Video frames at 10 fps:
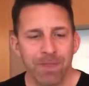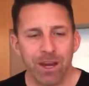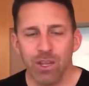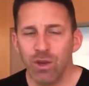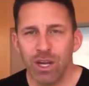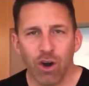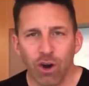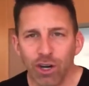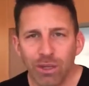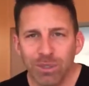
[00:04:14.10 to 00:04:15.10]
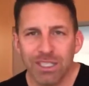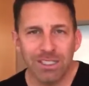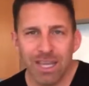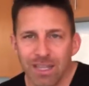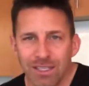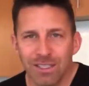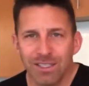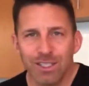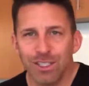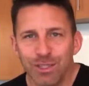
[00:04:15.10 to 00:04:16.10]
There, you can arguably say this is
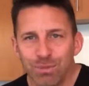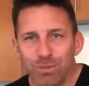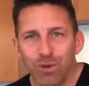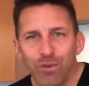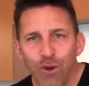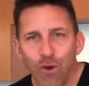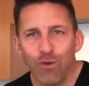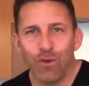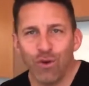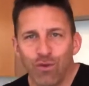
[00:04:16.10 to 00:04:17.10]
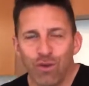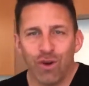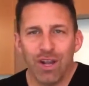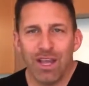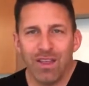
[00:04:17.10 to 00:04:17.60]
this is proven over and over